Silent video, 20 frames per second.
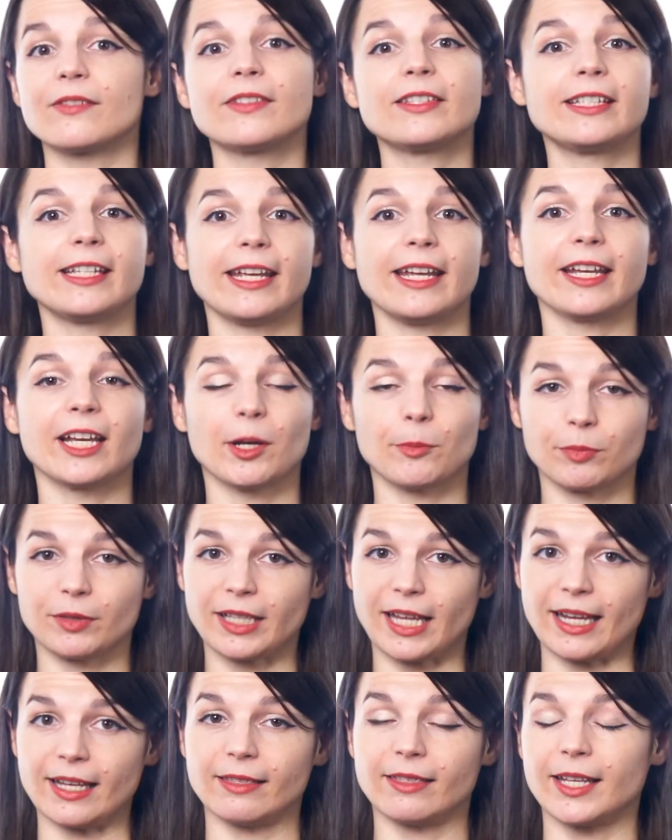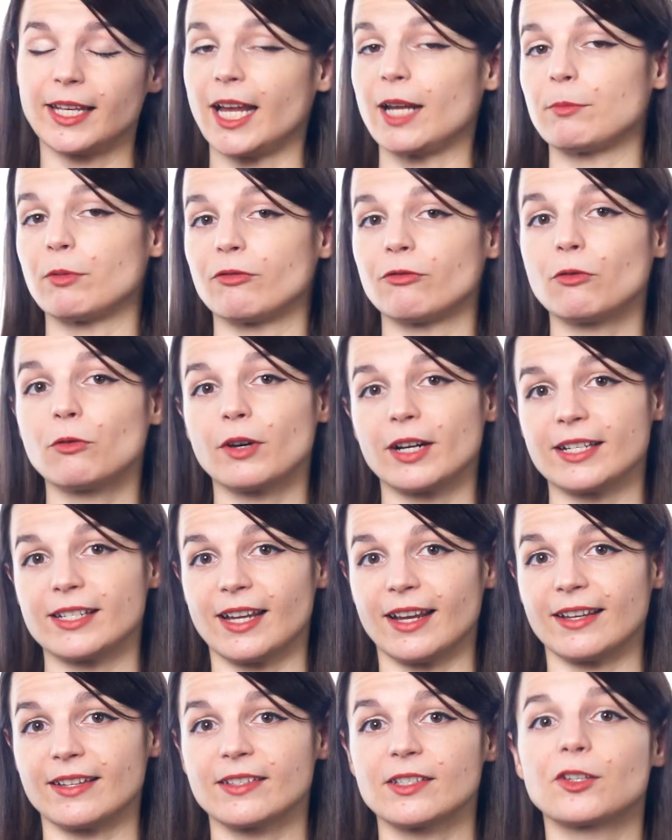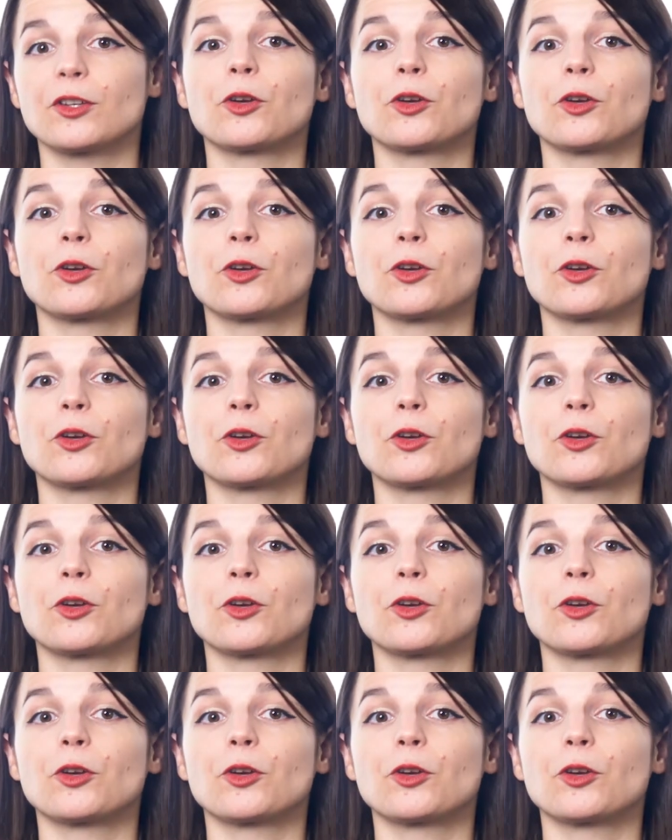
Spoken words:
of staying up late the night before a test